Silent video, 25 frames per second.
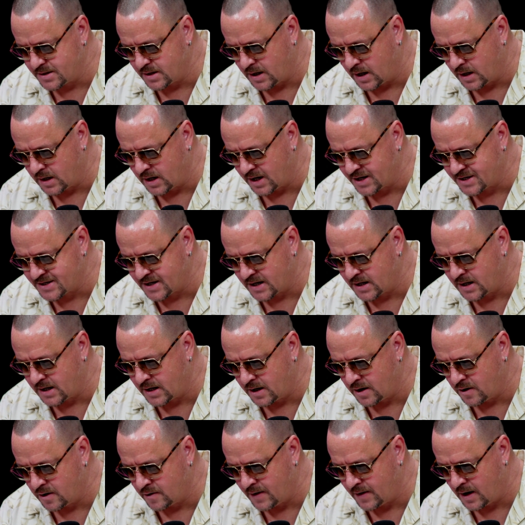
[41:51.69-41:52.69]
unless they
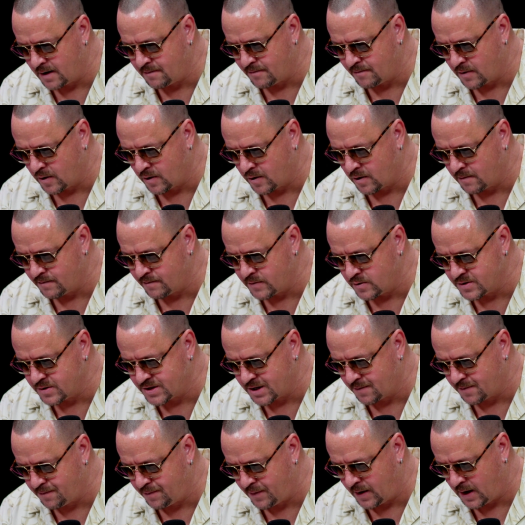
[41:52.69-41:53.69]
hear that murder
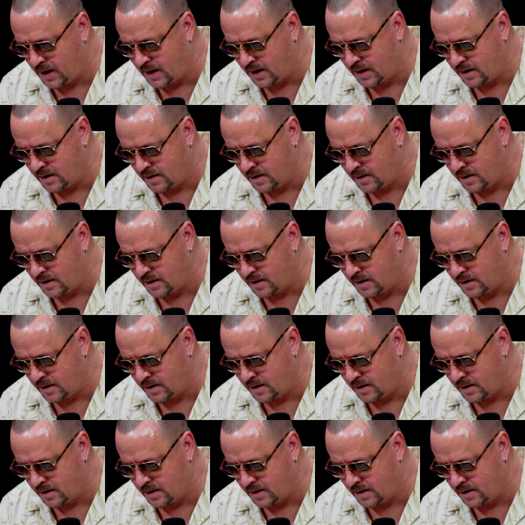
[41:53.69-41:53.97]
music play.